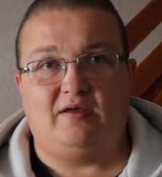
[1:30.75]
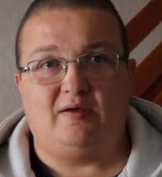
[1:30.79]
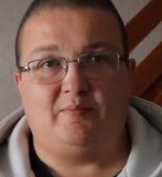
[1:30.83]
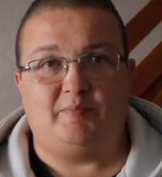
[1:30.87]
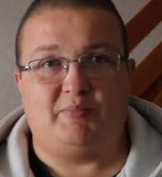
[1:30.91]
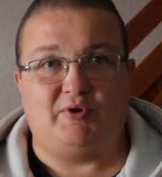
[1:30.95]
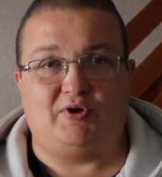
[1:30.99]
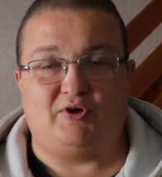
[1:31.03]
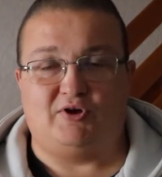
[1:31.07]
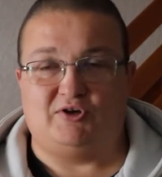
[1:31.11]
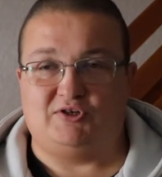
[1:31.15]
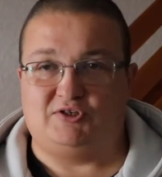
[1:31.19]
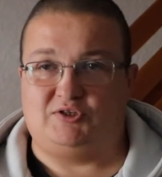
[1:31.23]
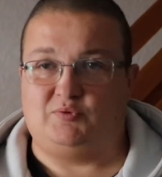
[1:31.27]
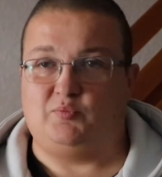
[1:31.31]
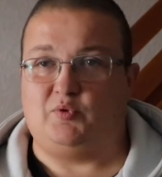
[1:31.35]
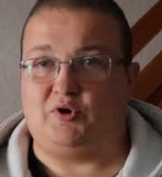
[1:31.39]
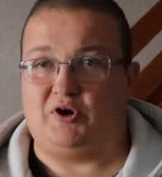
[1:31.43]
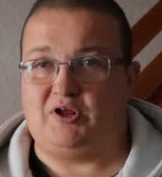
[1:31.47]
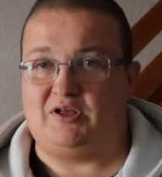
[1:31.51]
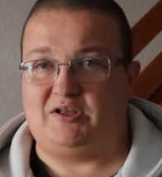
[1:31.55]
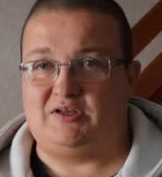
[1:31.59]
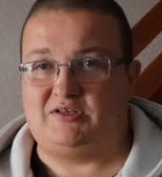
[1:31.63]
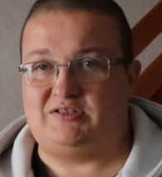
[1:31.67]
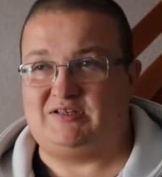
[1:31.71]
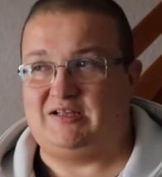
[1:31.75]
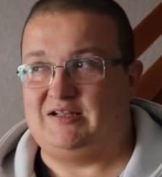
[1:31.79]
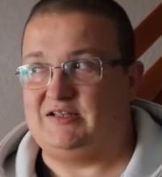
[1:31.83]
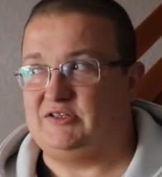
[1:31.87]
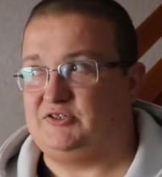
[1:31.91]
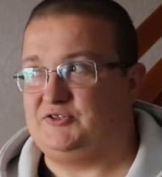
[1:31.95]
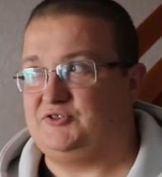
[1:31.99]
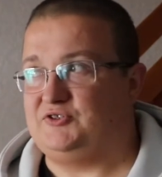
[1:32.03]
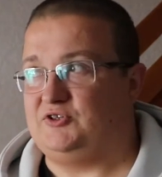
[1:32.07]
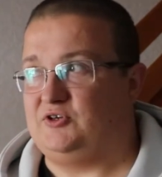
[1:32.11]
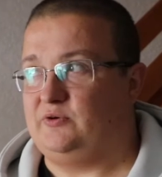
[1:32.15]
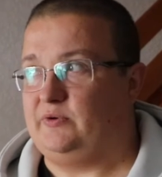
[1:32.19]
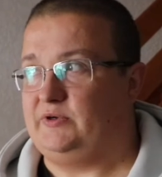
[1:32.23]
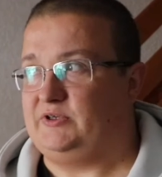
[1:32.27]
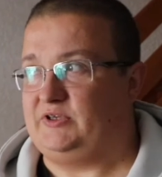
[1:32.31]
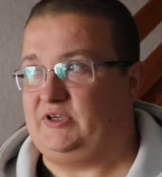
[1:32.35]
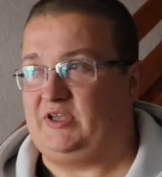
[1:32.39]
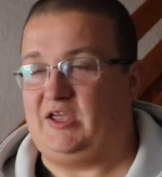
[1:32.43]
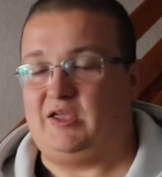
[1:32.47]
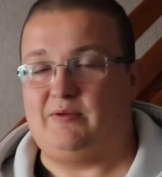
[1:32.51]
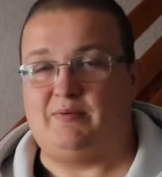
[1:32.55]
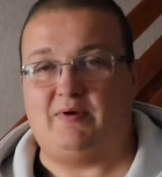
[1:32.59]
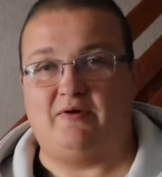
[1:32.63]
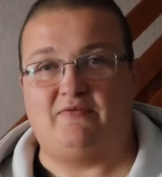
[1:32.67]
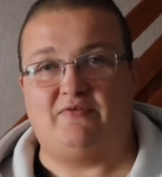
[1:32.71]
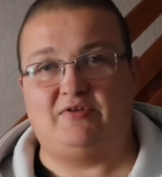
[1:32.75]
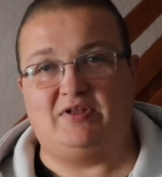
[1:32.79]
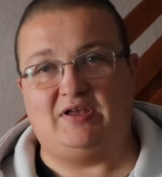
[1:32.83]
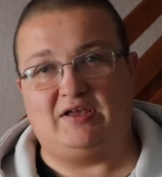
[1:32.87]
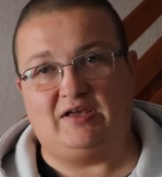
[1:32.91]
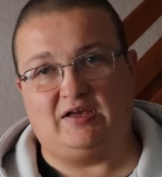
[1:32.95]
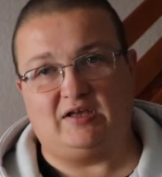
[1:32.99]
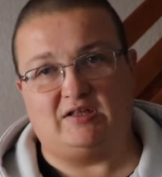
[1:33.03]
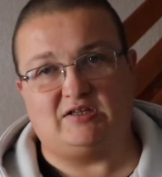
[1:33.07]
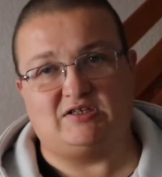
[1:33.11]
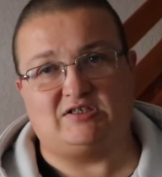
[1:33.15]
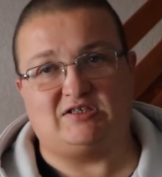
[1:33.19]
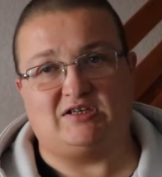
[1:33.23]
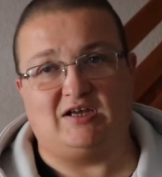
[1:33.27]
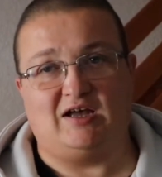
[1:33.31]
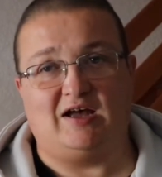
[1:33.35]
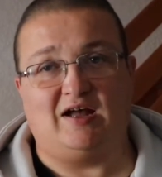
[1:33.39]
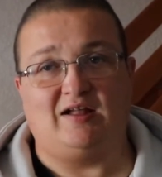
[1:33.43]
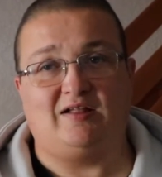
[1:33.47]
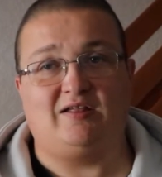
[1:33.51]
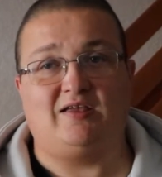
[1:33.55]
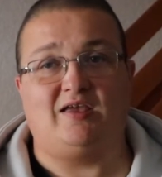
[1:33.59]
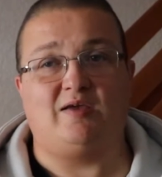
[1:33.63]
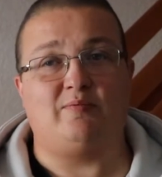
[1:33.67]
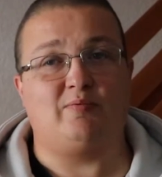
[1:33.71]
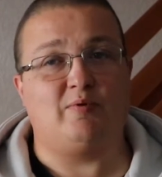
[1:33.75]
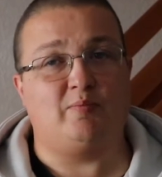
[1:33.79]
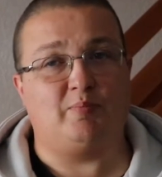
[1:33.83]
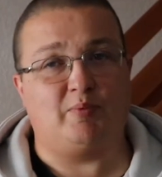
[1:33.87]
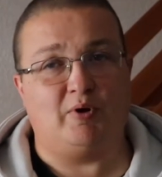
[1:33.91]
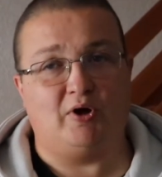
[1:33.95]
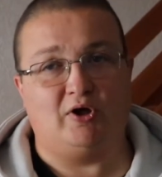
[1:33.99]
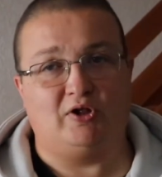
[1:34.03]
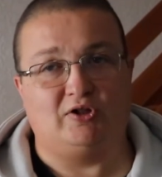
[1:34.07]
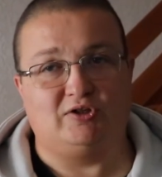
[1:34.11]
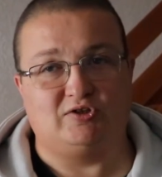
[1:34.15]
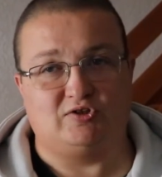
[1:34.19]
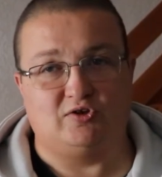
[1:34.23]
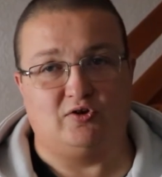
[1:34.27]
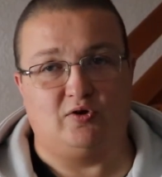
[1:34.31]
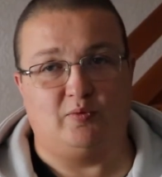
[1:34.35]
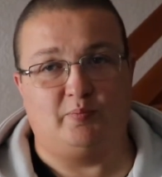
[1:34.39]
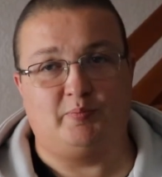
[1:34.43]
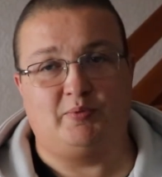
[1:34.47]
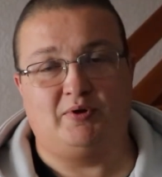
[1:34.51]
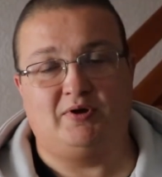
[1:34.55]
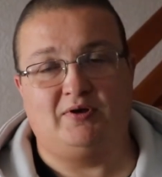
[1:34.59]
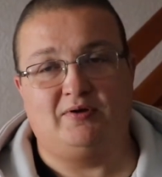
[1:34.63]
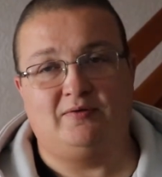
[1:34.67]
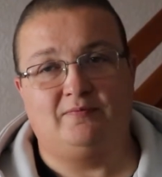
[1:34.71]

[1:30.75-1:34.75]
because what I tend to do is I keep everything inside, keep it bottled up,